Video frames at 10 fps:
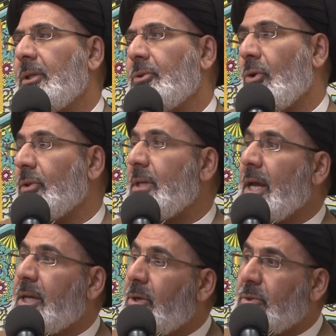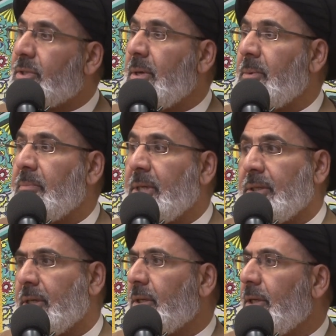Don't accuse them
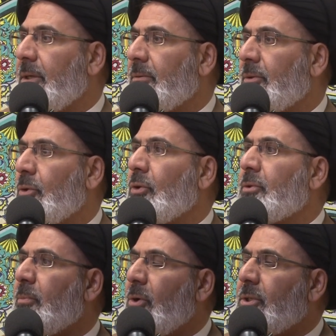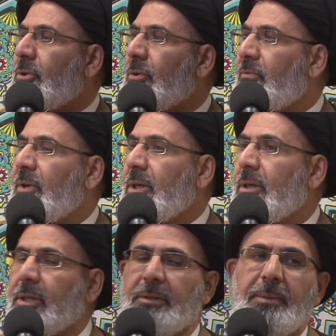immediately. Don't point your
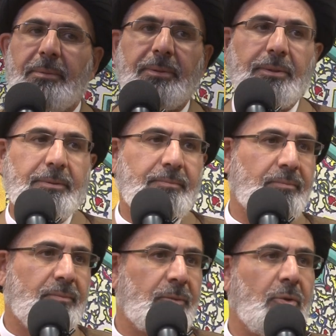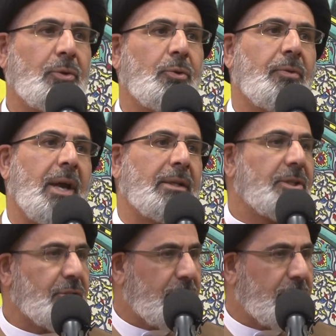finger at people. Don't do that. The